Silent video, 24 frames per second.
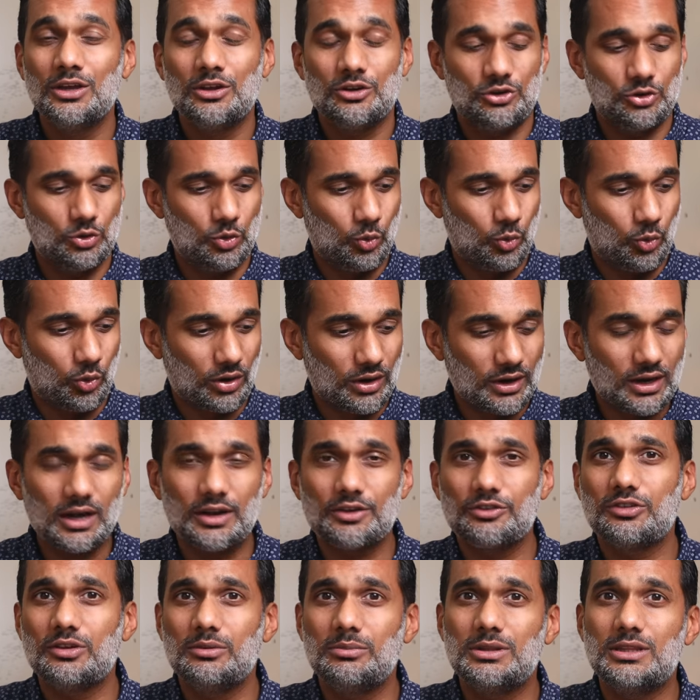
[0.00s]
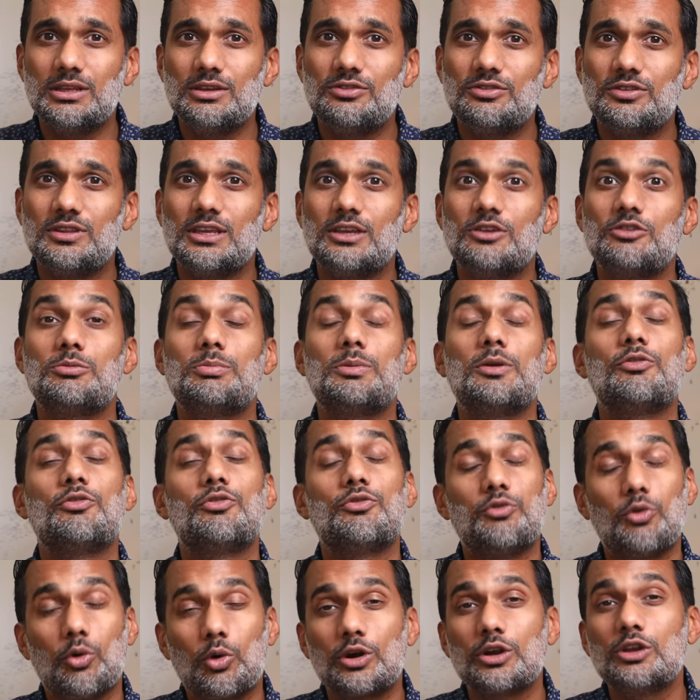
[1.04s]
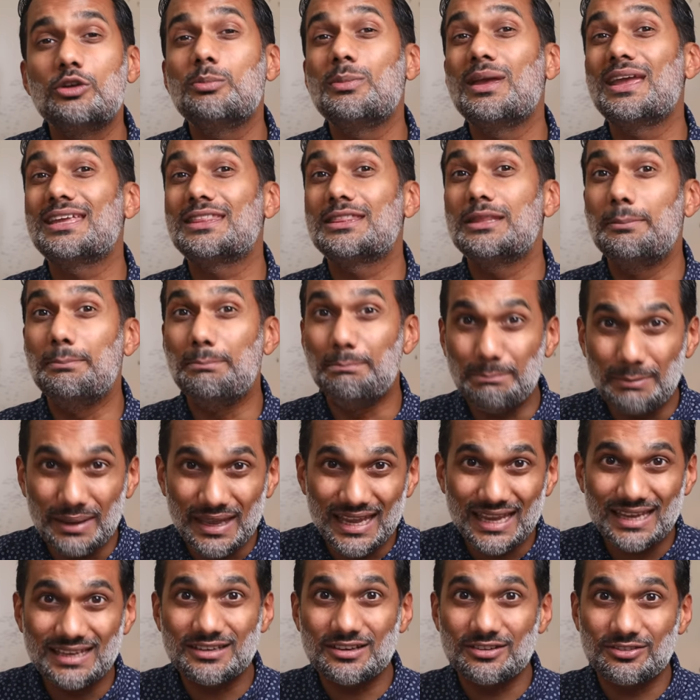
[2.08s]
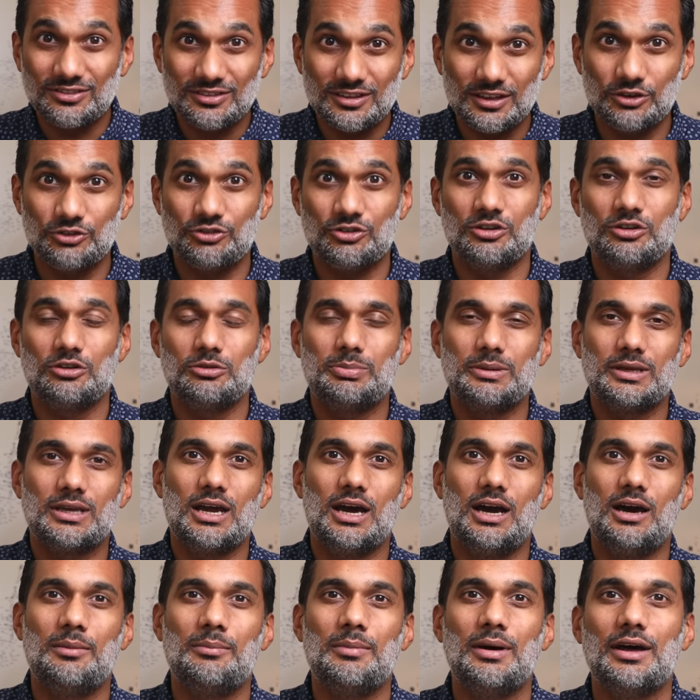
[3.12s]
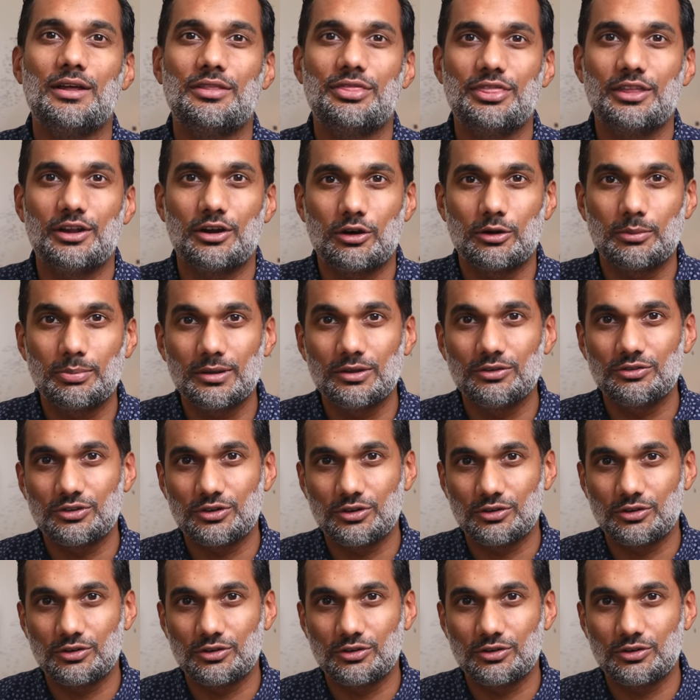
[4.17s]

to work on some of these things before you make the big decision to become a therapist